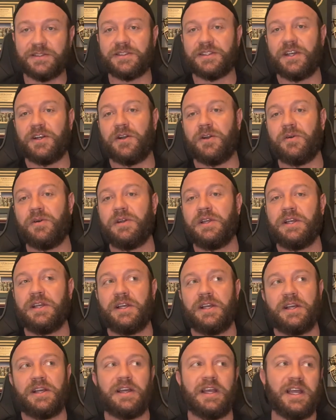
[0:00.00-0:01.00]
So
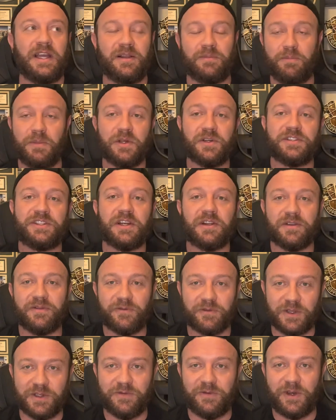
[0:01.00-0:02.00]
military
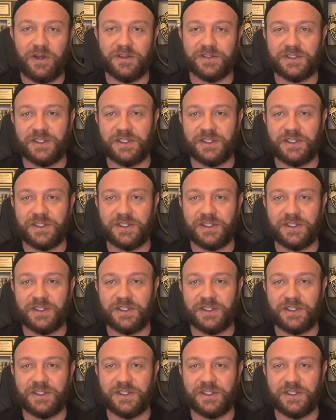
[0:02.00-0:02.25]
free fall.